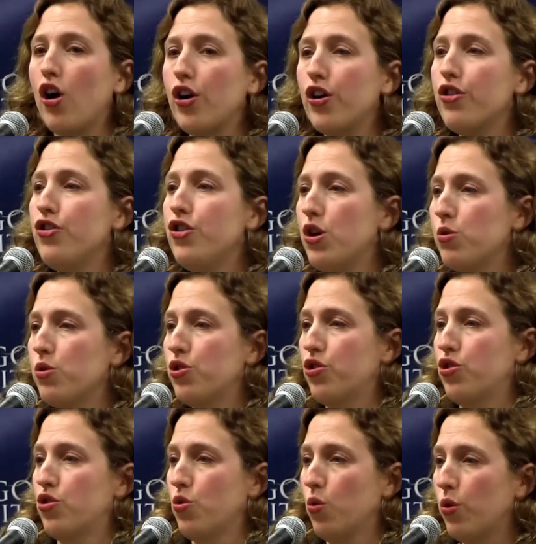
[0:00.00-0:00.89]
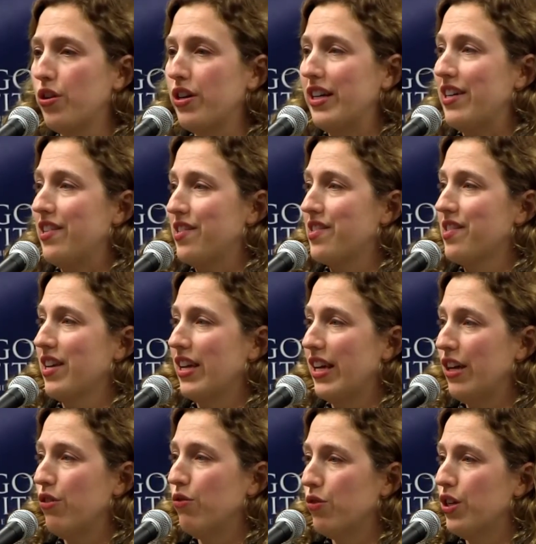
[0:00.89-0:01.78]
are no stories
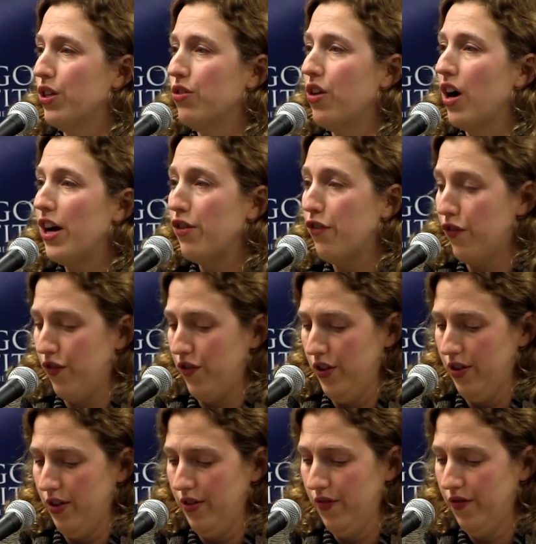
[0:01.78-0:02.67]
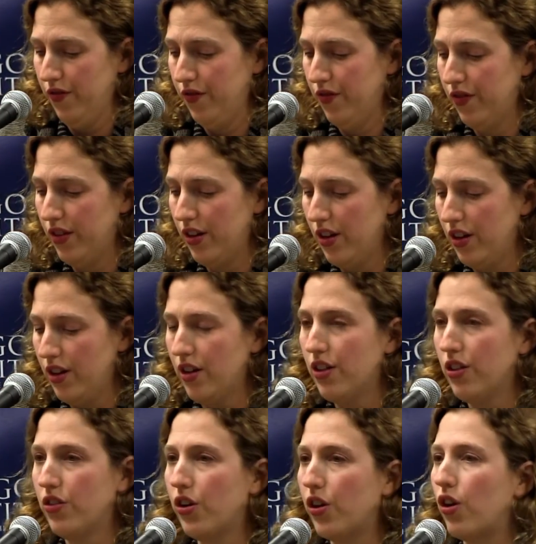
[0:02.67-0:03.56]
in real life.
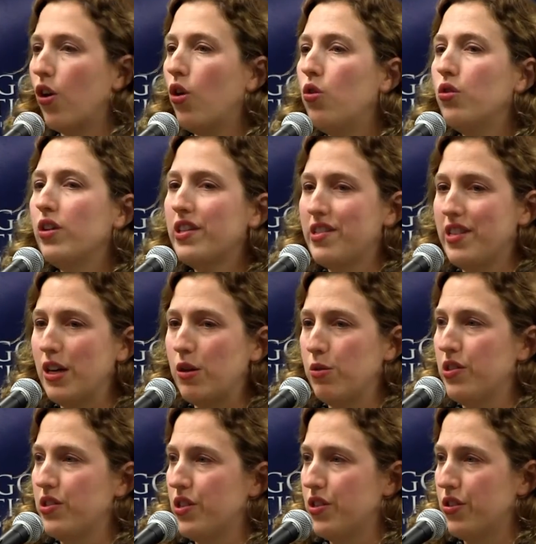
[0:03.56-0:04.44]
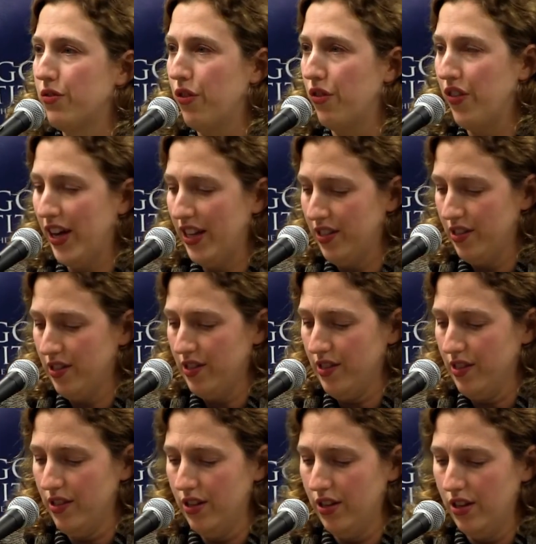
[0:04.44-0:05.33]
There are only sequences of events.